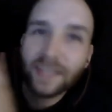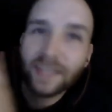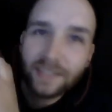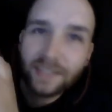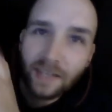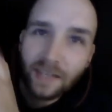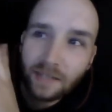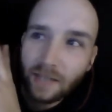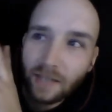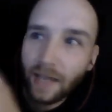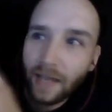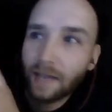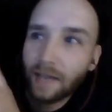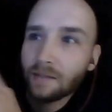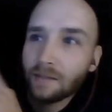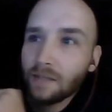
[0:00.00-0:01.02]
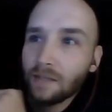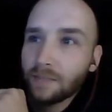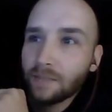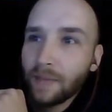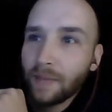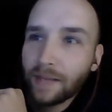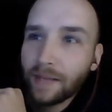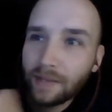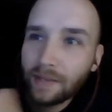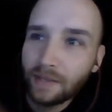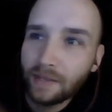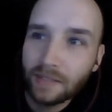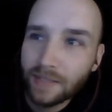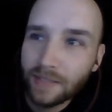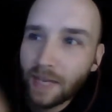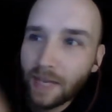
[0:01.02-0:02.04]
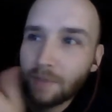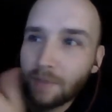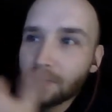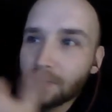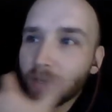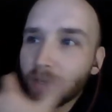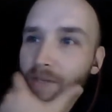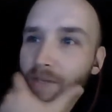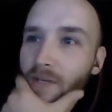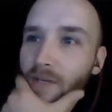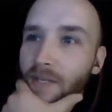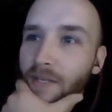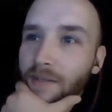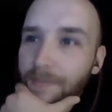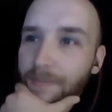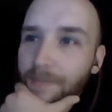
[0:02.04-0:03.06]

NICS Act is back in. Doesn't say how much money they're getting.